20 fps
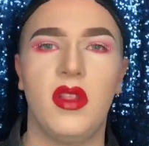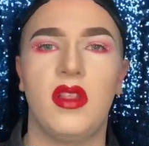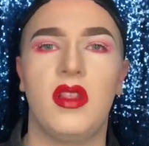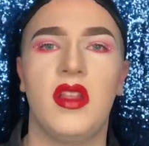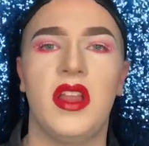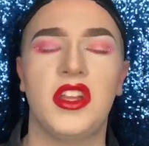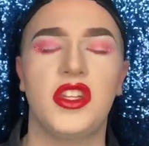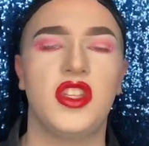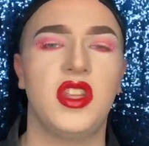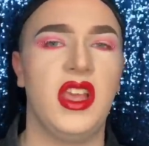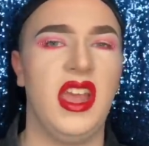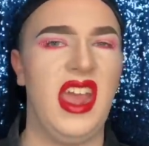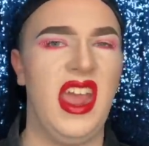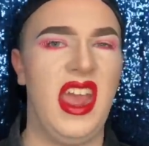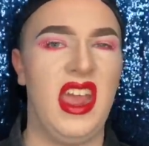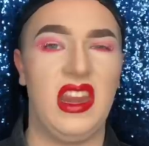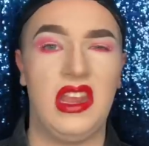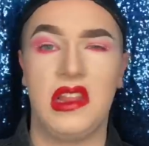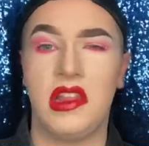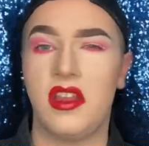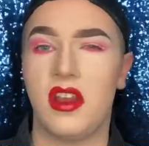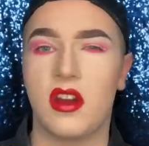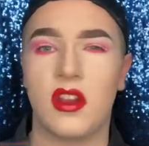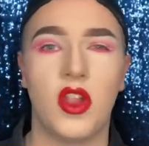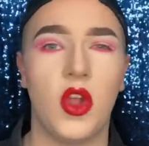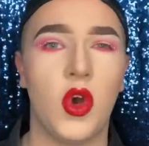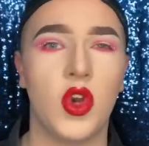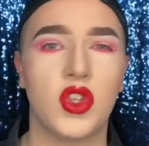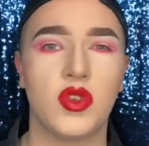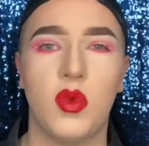Literally any clear
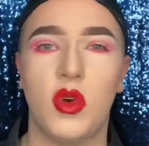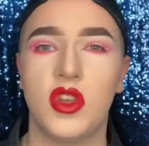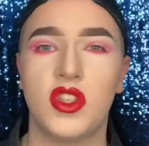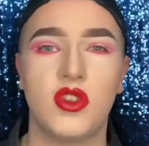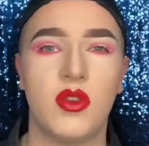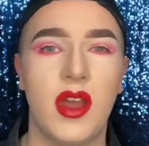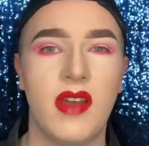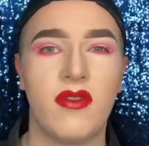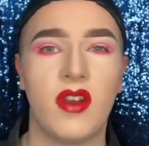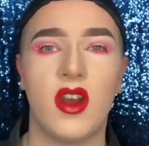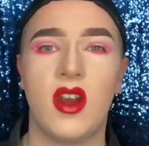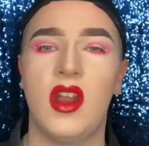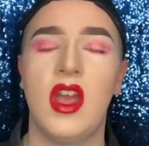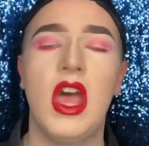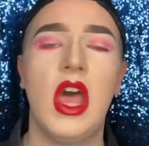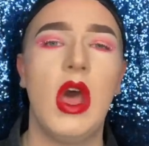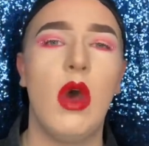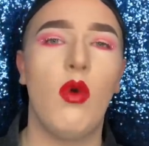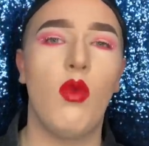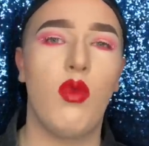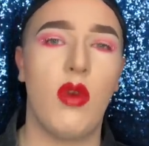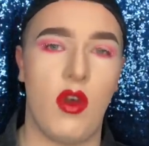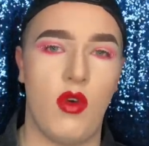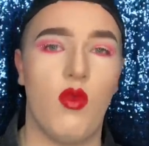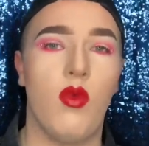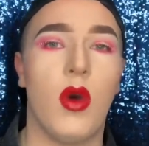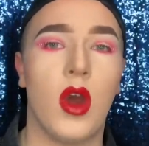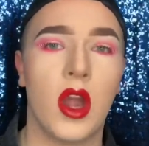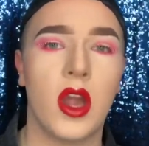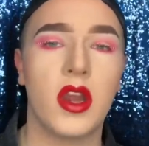gloss whatsoever will
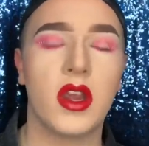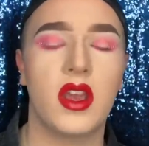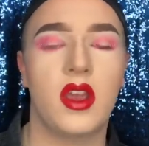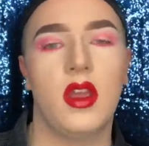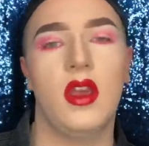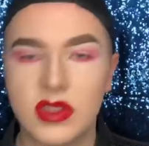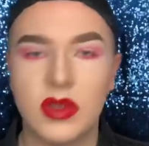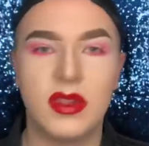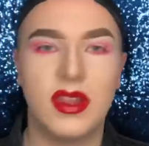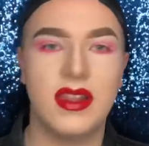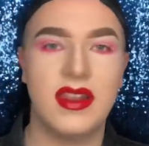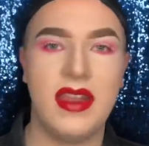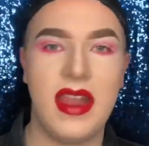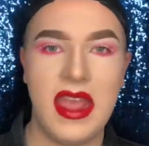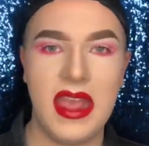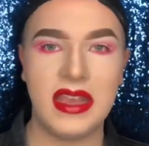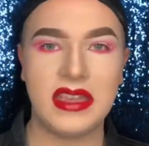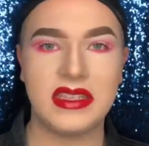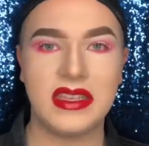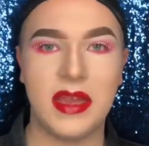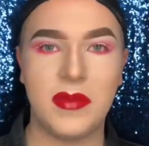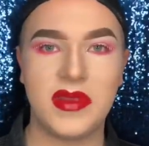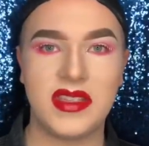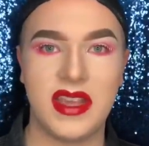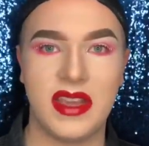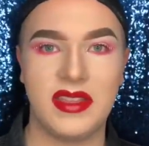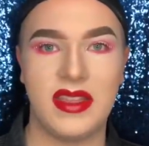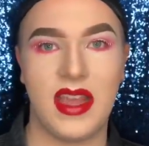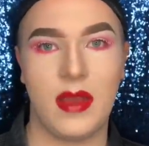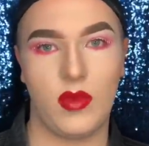work. So the next
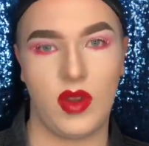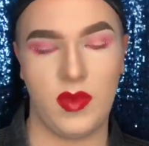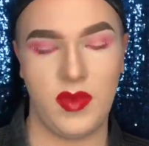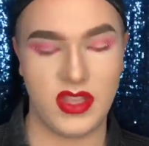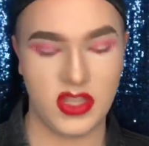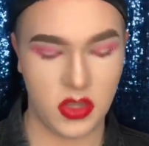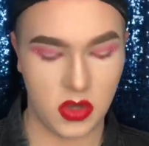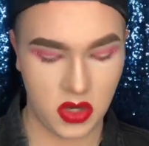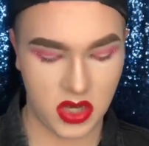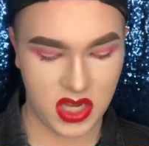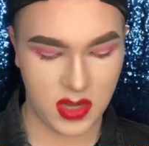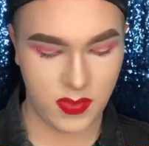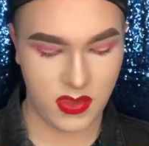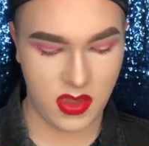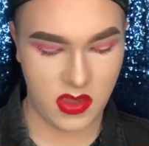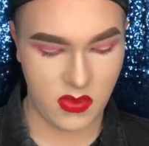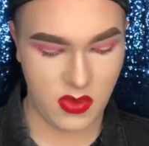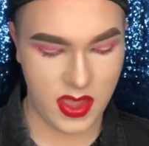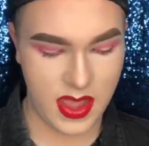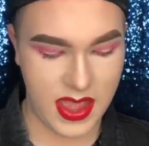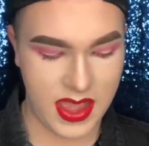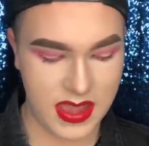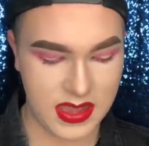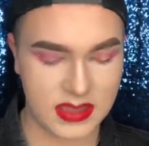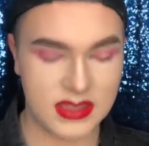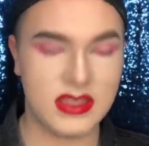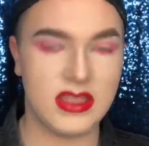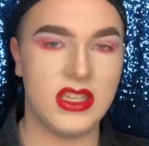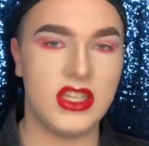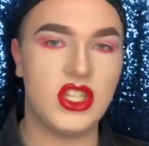lipstick that I'm going to be talking about
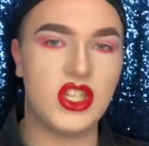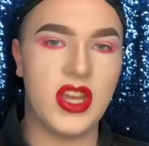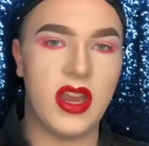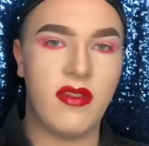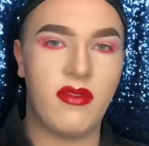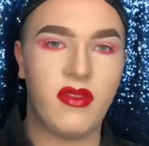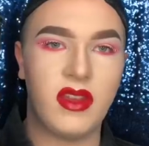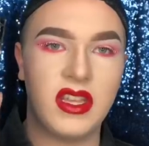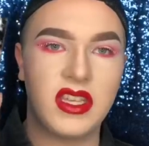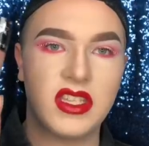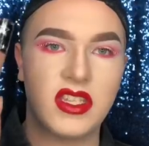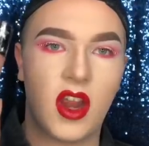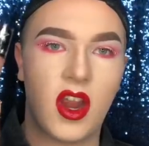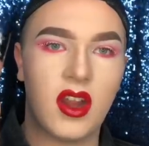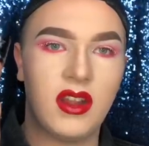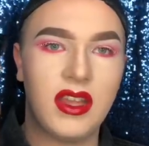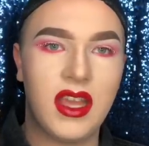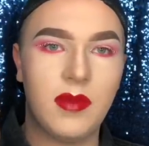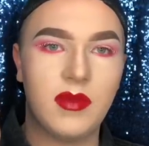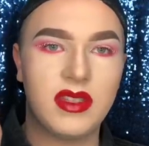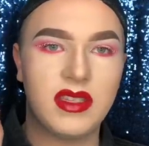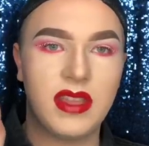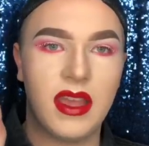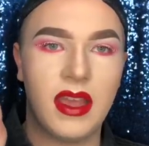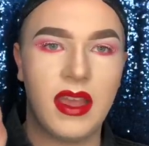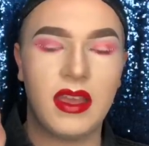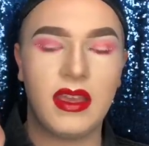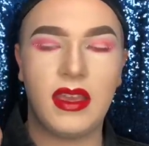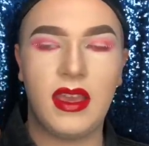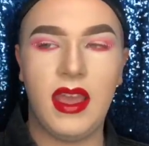is the Jeffree Star
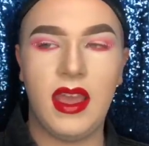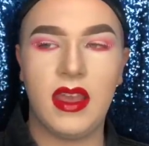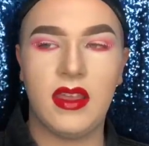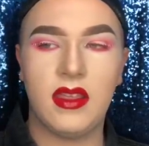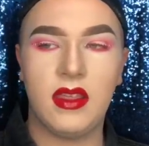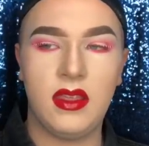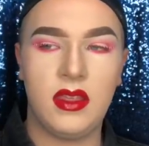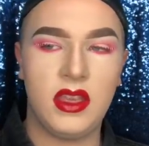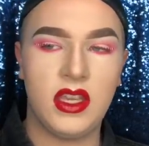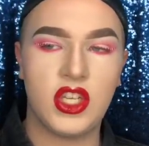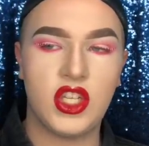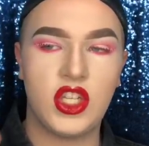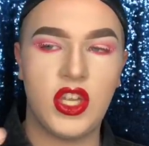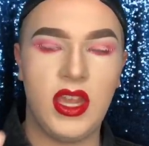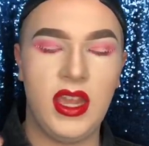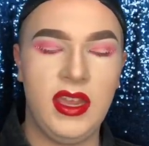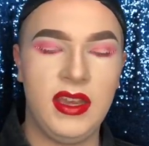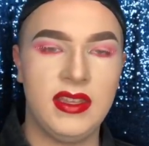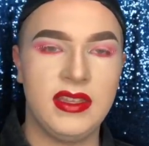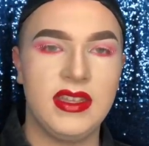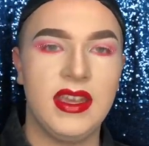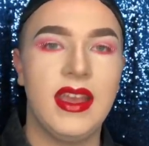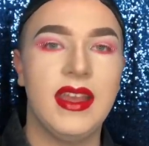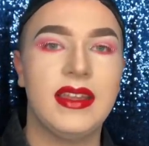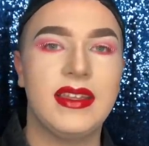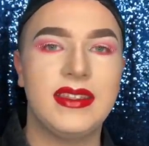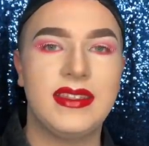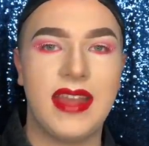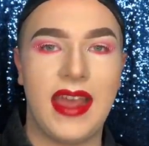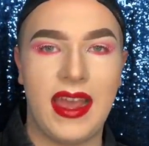lipstick in the shade
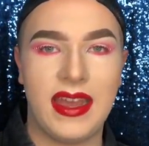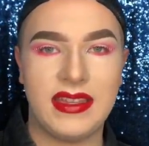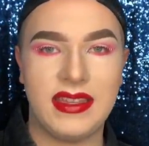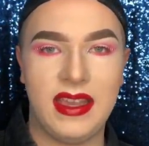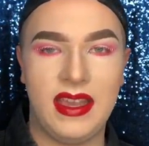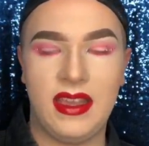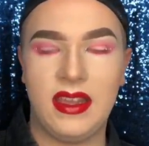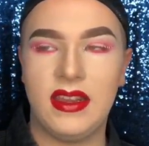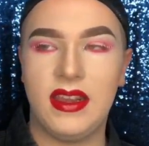Daddy.